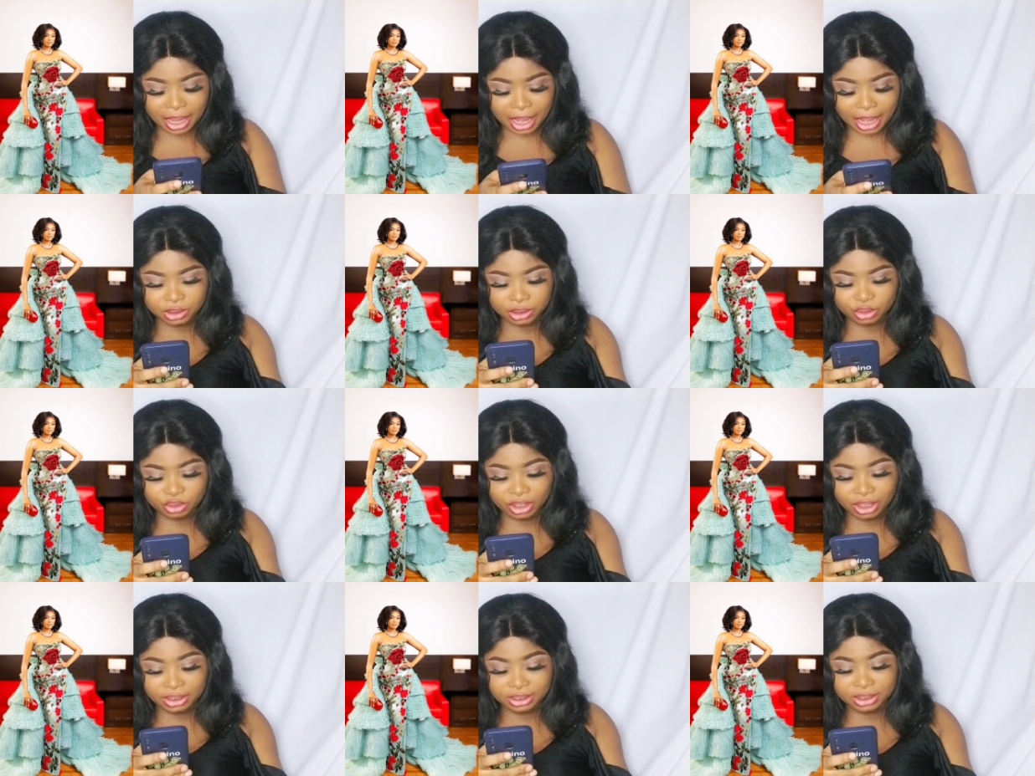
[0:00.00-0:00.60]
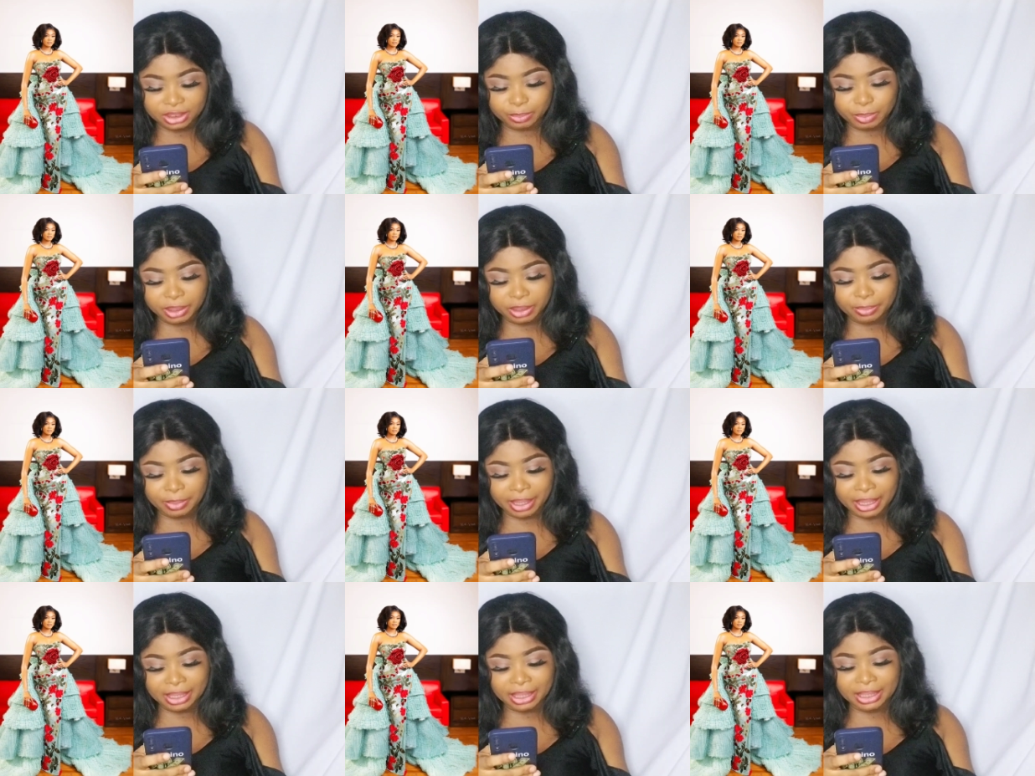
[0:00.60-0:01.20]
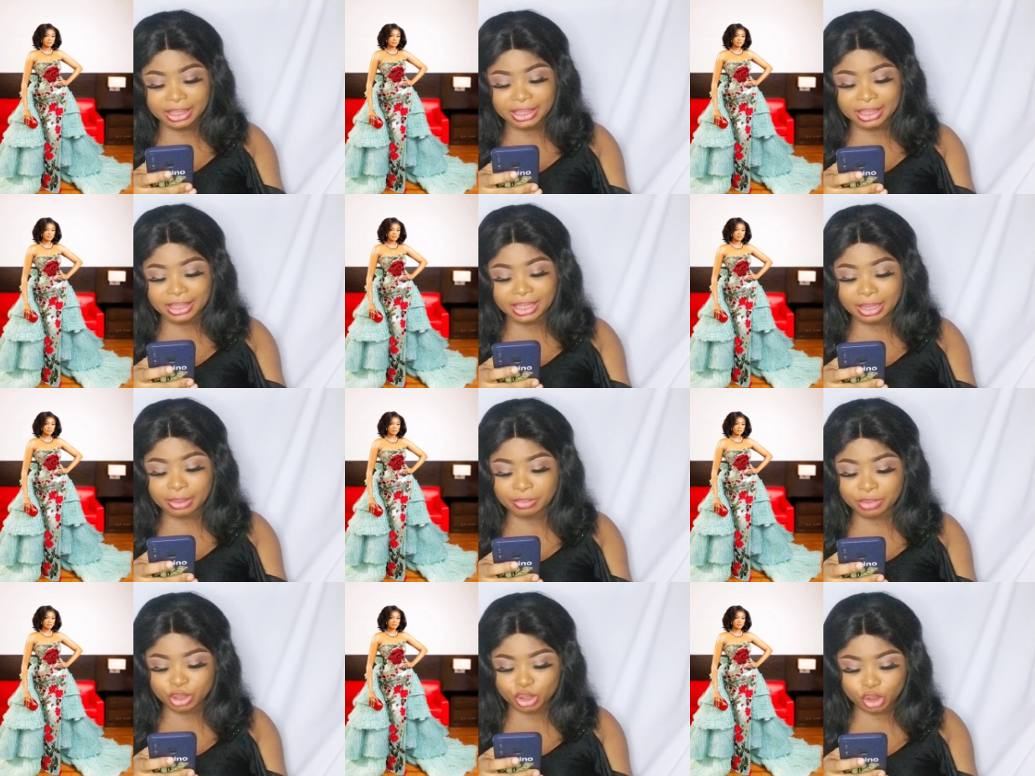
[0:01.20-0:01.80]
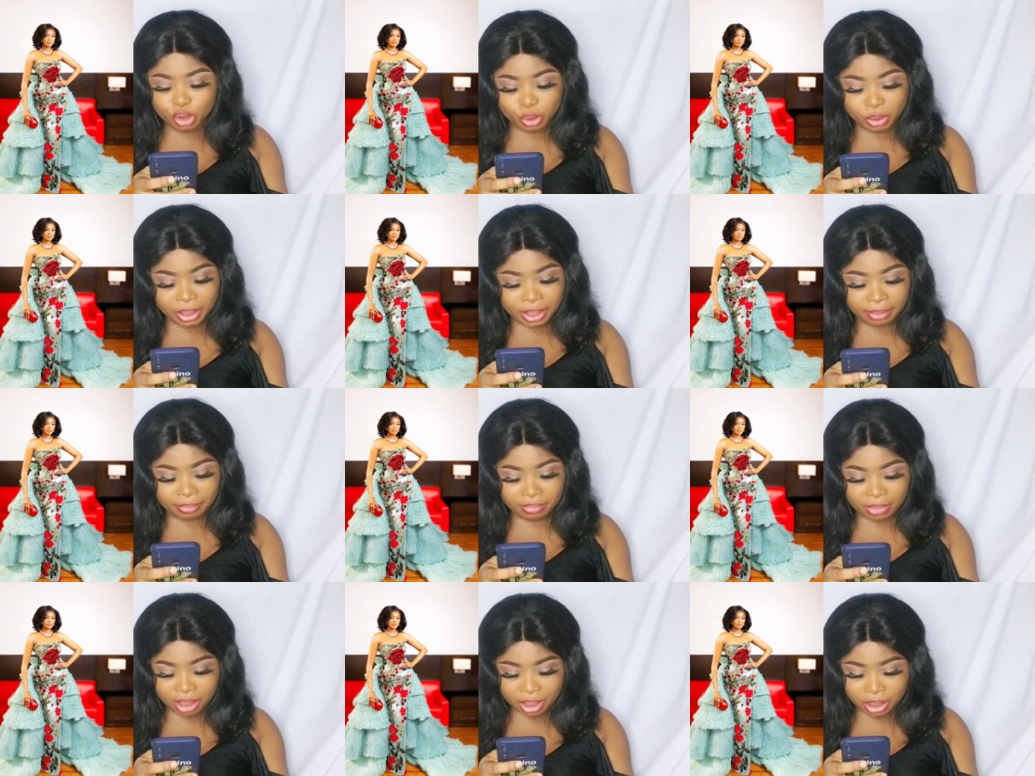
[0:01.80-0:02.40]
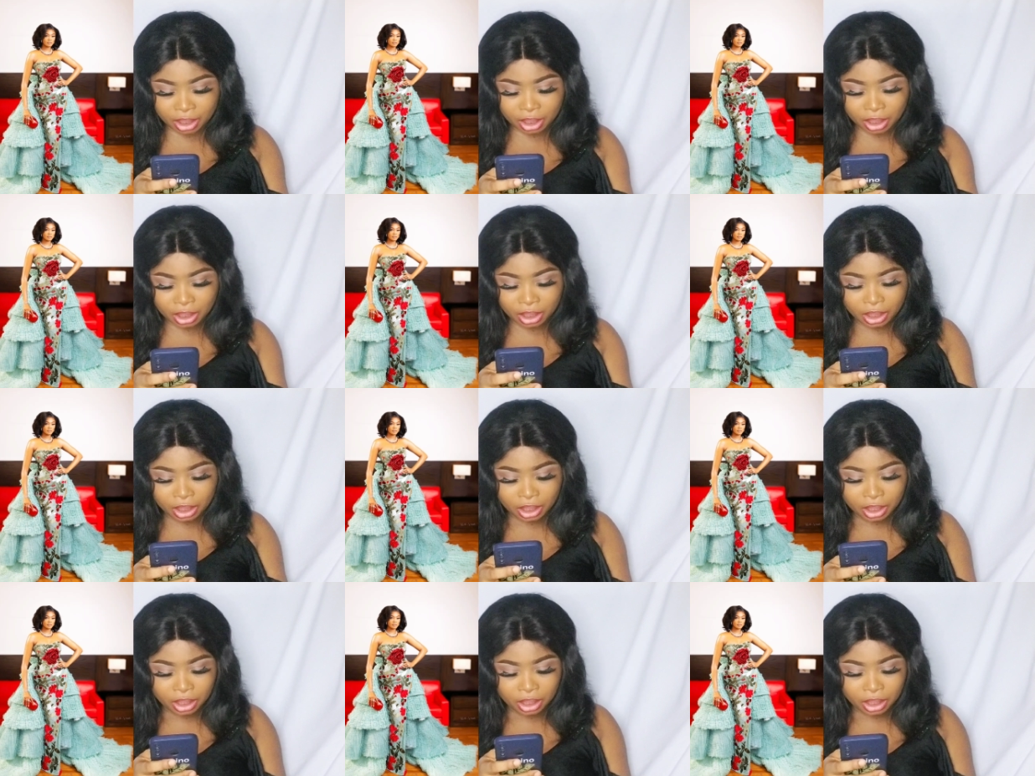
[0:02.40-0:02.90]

The dress is made by Yemi Shoyemi,